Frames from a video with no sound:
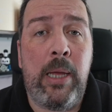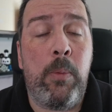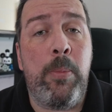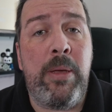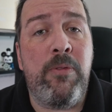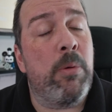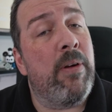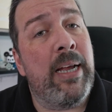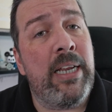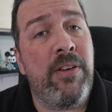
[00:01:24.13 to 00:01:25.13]
that will be
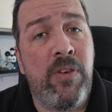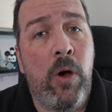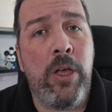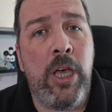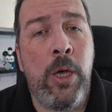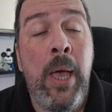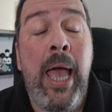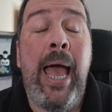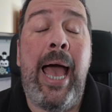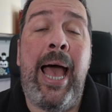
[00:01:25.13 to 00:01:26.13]
provided for you,
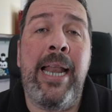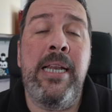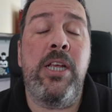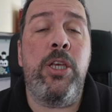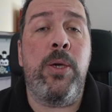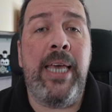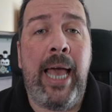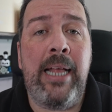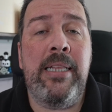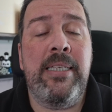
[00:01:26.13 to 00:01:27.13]
and you
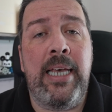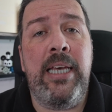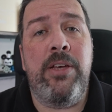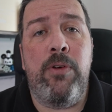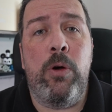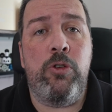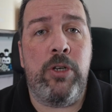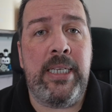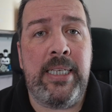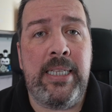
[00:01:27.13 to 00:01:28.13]
can take your own
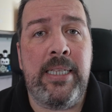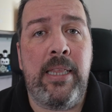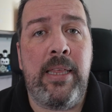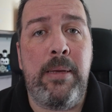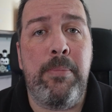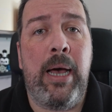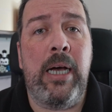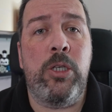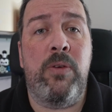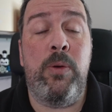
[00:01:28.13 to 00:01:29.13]
drinks into the theme
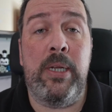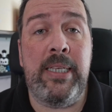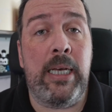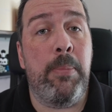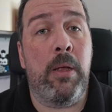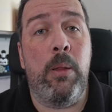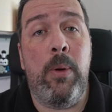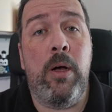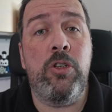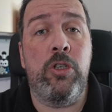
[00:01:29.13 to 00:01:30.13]
park. So if you want to take a bottle of
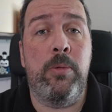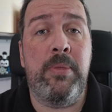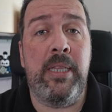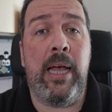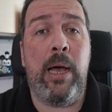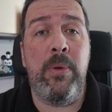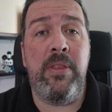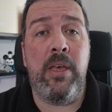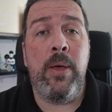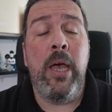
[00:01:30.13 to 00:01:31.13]
water or something like that
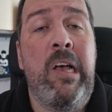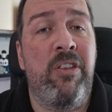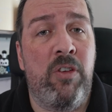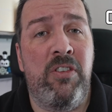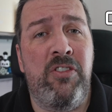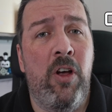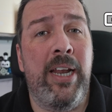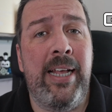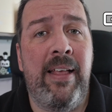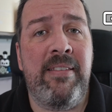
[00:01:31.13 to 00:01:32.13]
with you, as long as it's not
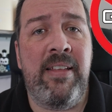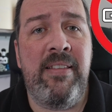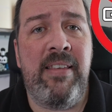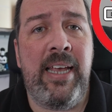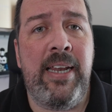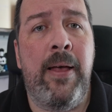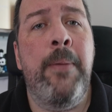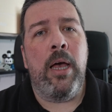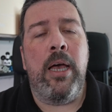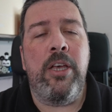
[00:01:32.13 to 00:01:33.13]
in a glass container,
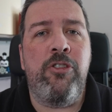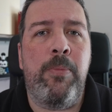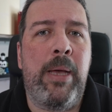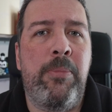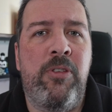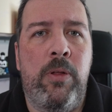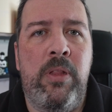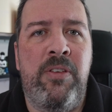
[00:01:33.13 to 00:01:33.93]
you should be absolutely